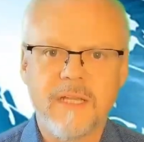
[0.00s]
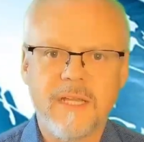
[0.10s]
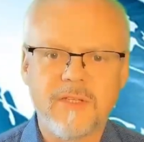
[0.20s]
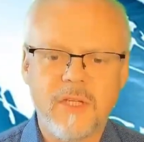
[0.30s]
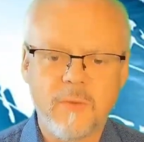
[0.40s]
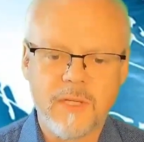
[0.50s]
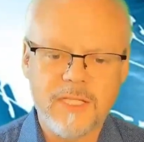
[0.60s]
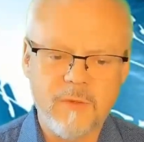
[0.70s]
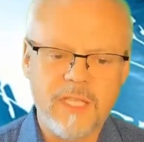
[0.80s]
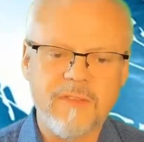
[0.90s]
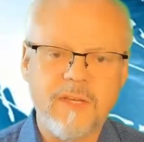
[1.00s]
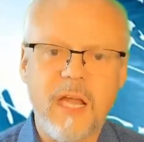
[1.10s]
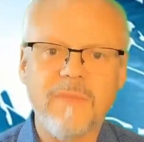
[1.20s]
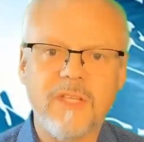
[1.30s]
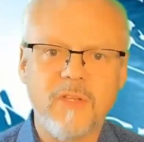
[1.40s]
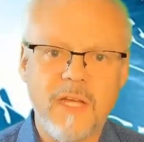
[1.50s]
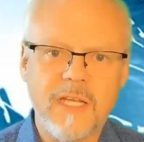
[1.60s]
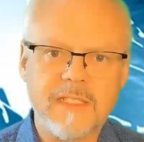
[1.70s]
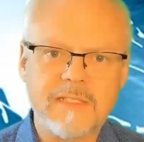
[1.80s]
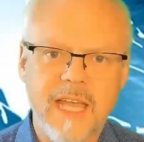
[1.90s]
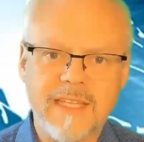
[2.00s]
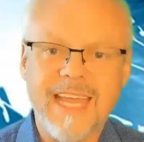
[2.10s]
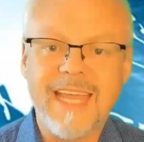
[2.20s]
Then during 2025, the United States